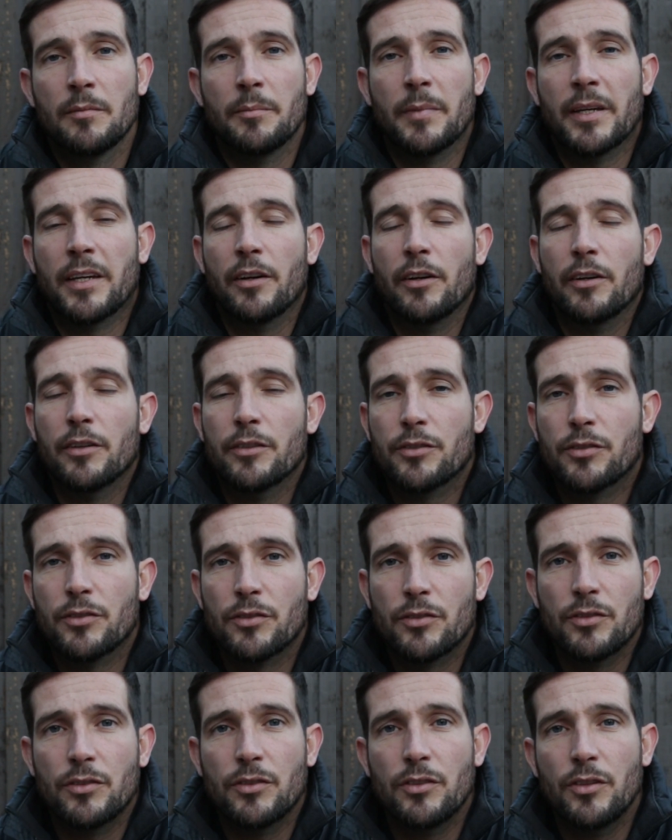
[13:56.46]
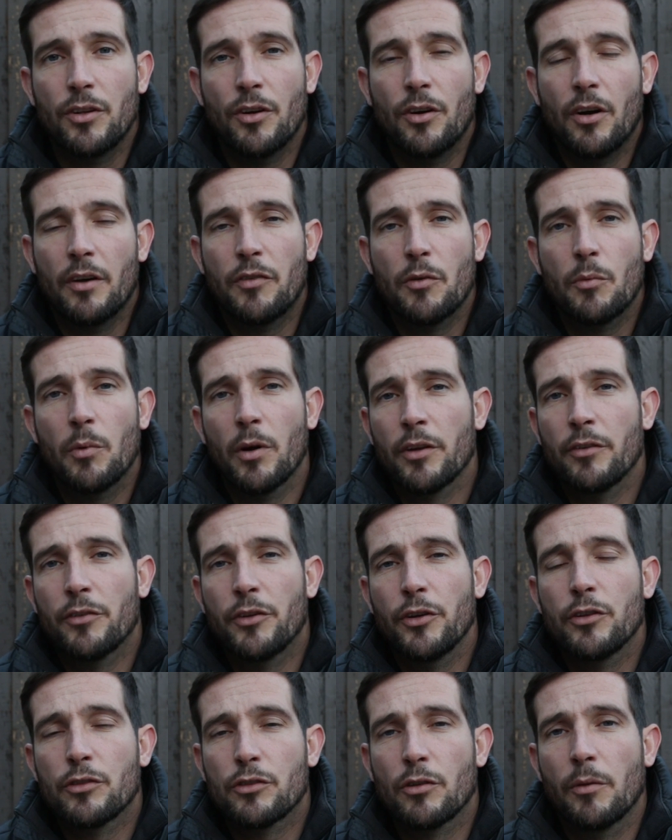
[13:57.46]
Because, you know, if you want to
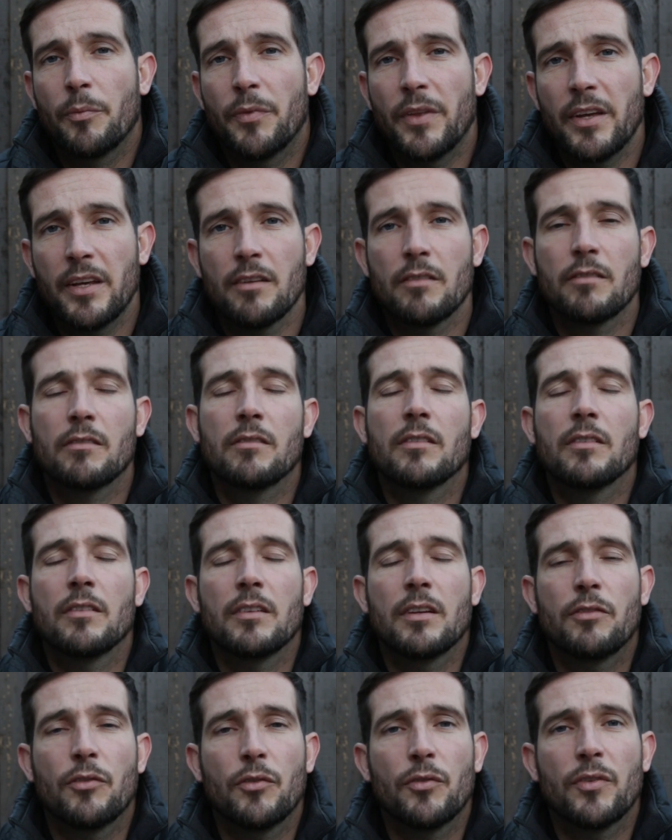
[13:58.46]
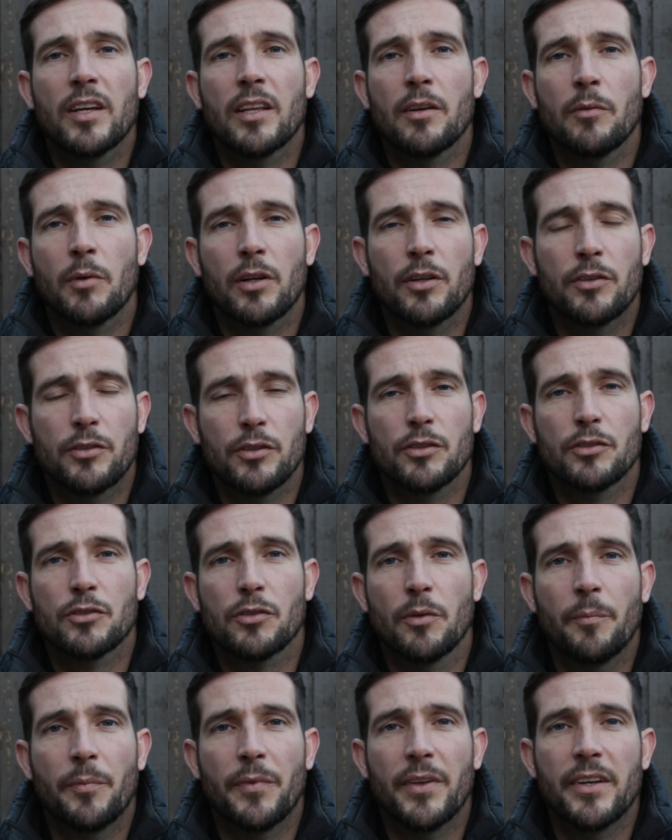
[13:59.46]
do something, if you really want to do
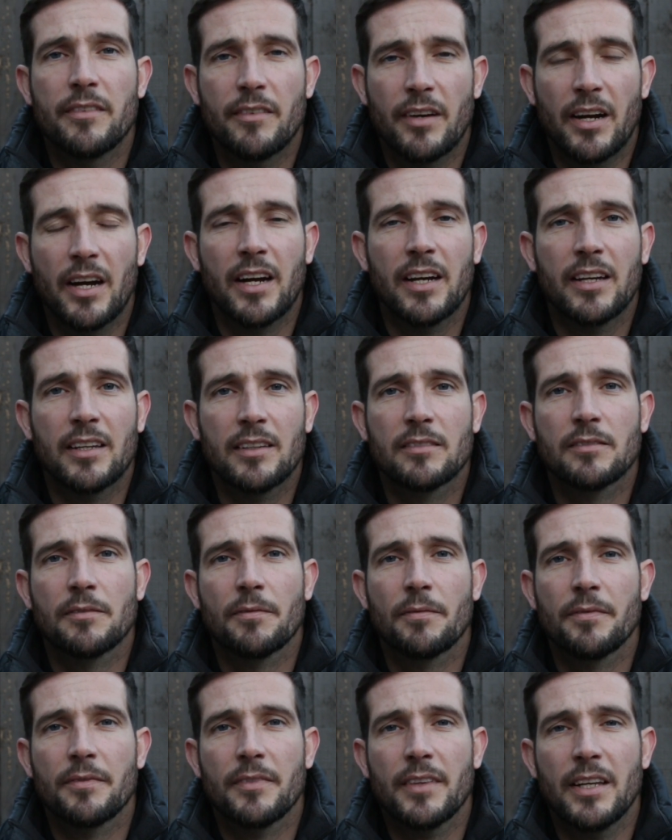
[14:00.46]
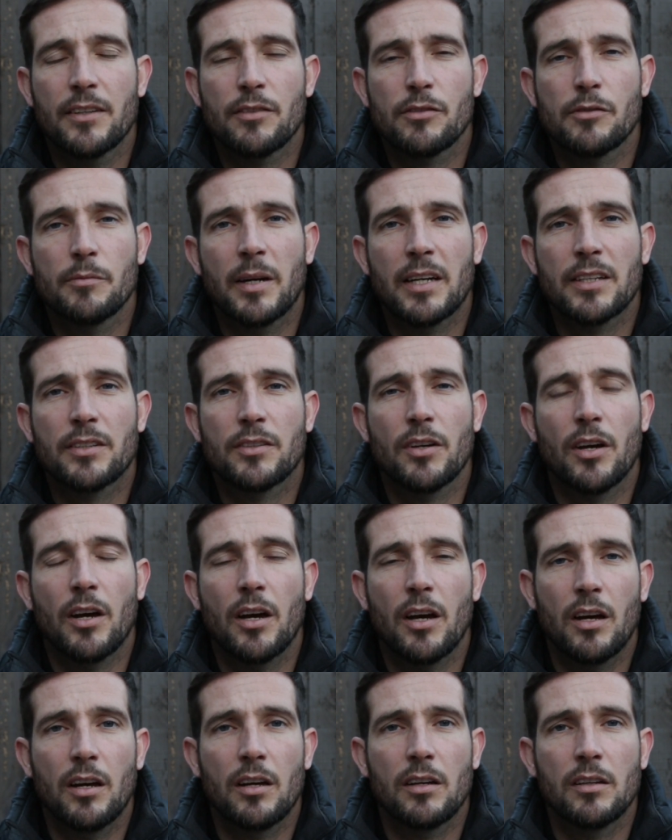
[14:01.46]
something right, it doesn't
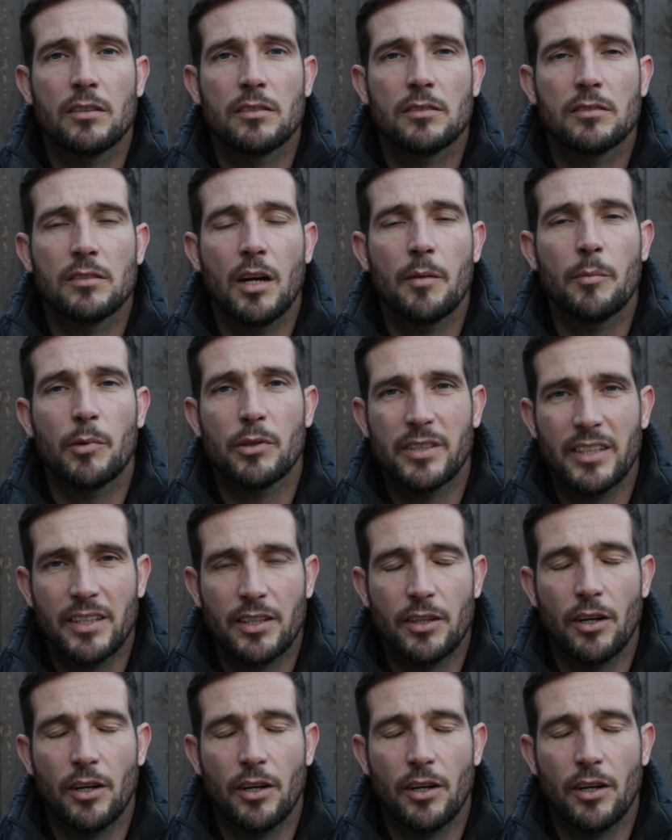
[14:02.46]
matter how much it